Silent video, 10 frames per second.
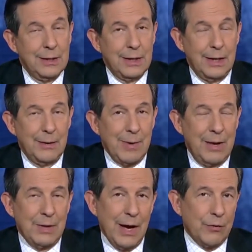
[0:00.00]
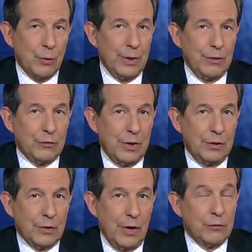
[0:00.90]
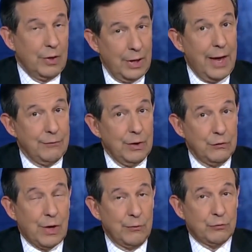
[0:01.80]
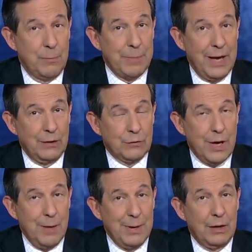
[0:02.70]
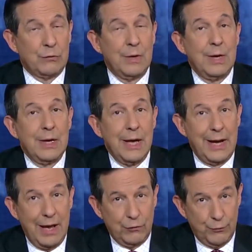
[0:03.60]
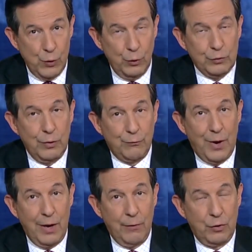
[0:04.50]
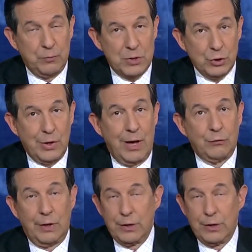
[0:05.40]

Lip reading: And the other is that it does, and a lot of it comes from Bannon's comments, it adds fuel to the fire of the special counsel.